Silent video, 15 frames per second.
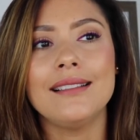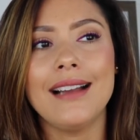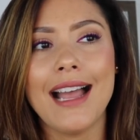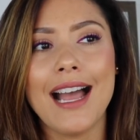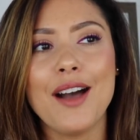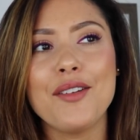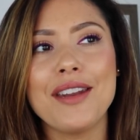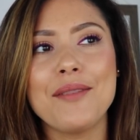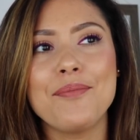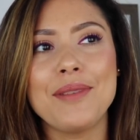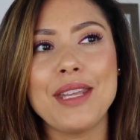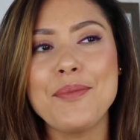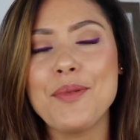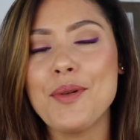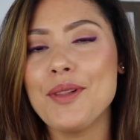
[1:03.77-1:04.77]
out, and
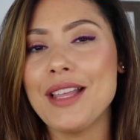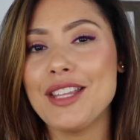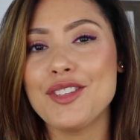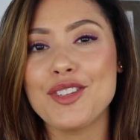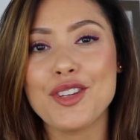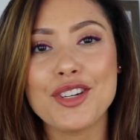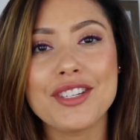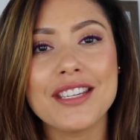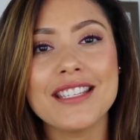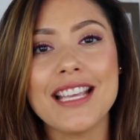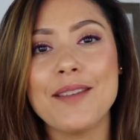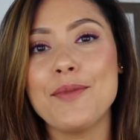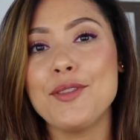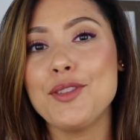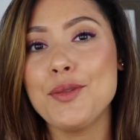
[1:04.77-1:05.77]
people and churches
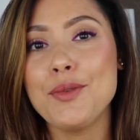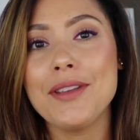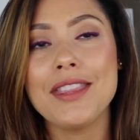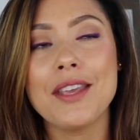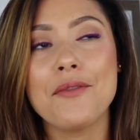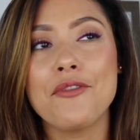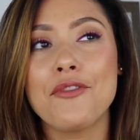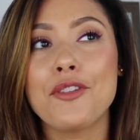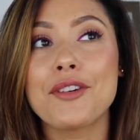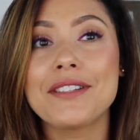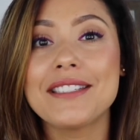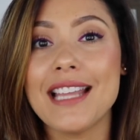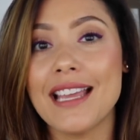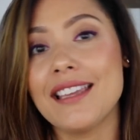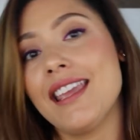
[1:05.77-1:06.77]
have been doing them for
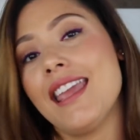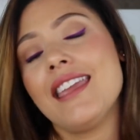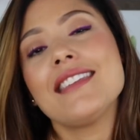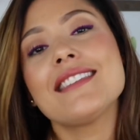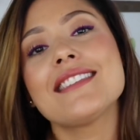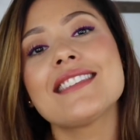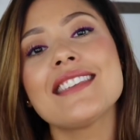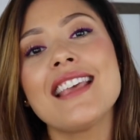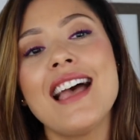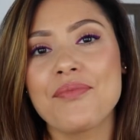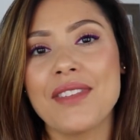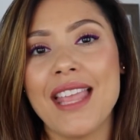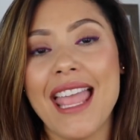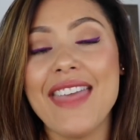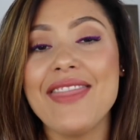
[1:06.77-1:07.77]
decades.
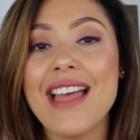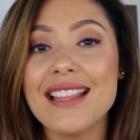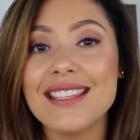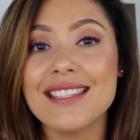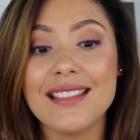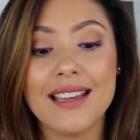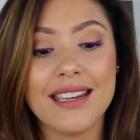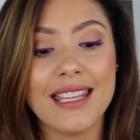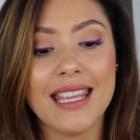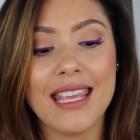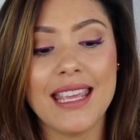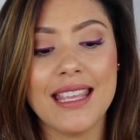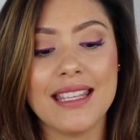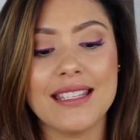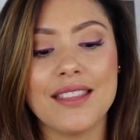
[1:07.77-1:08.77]
And that study
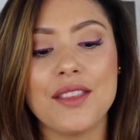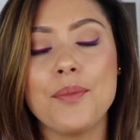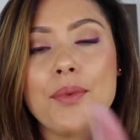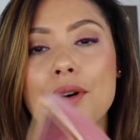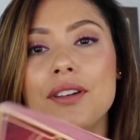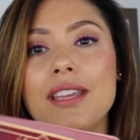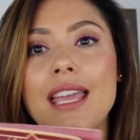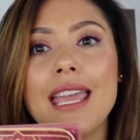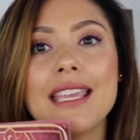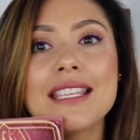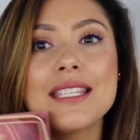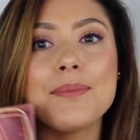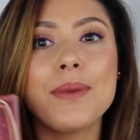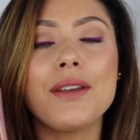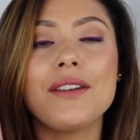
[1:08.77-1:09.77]
is the book
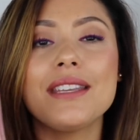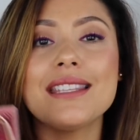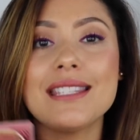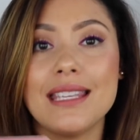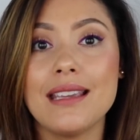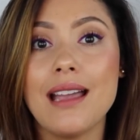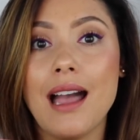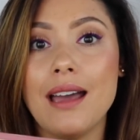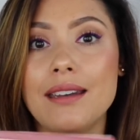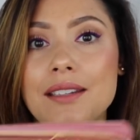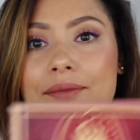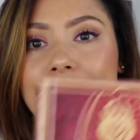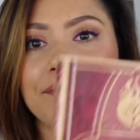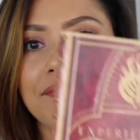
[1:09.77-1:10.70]
Expericing God.